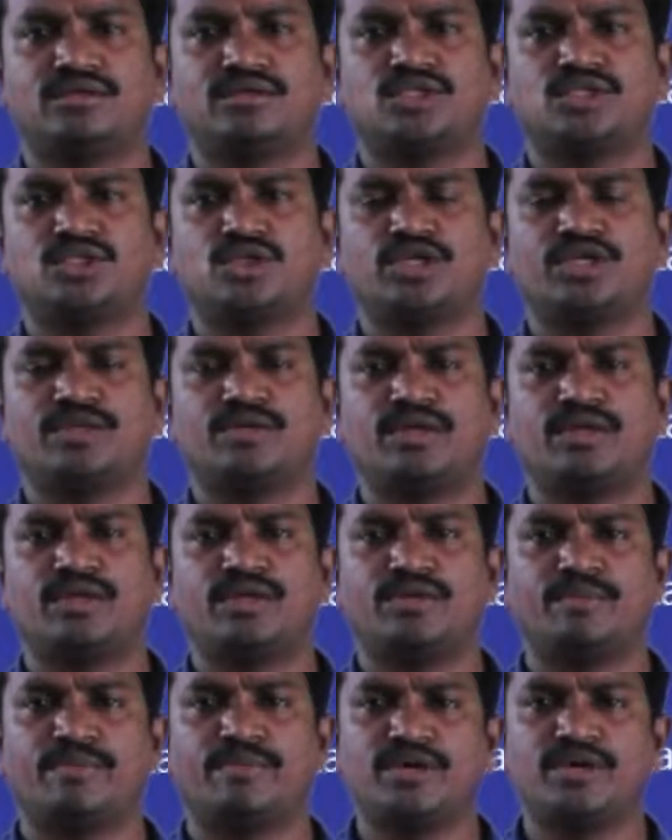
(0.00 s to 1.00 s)
So,
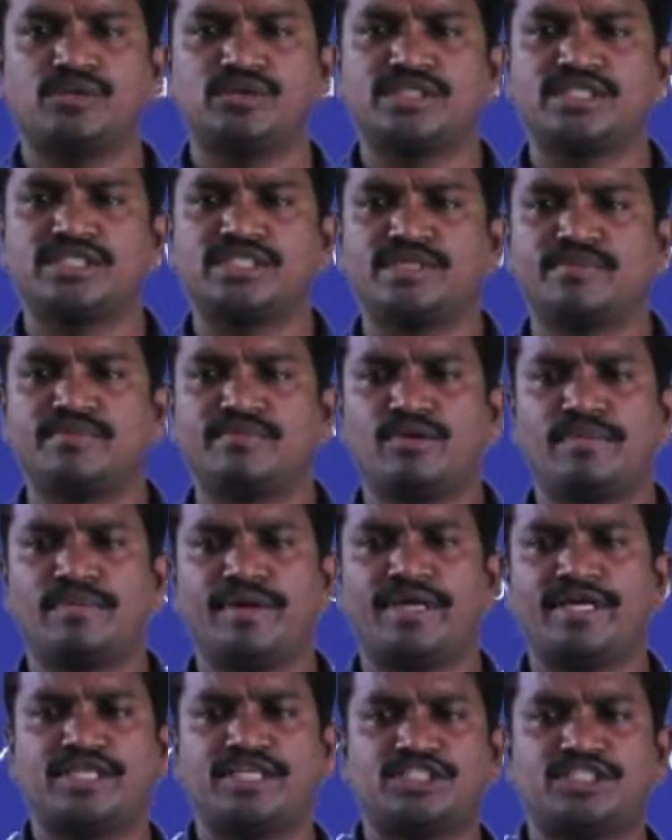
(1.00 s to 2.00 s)
by using simple parity